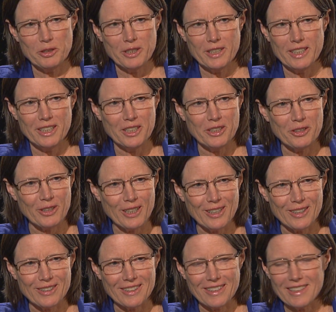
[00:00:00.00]
in and year
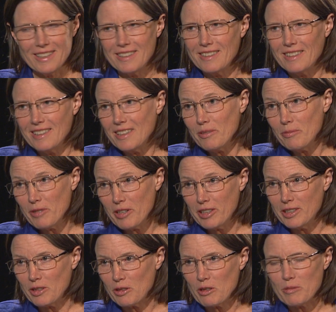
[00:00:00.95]
out. They're
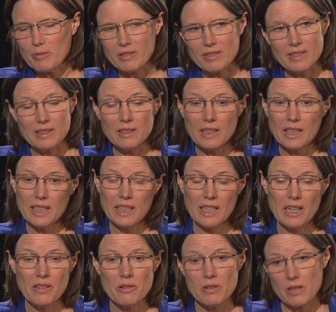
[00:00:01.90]
very durable. And
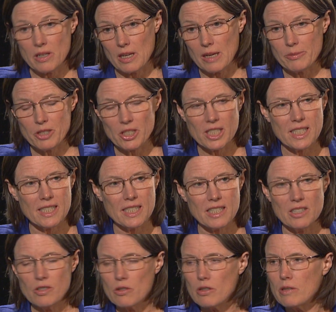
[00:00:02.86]
another option is
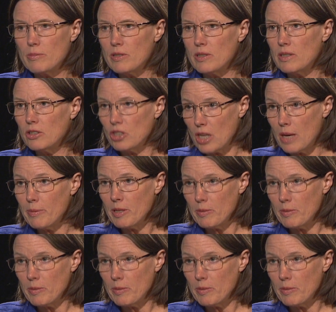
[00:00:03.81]
a durable shopping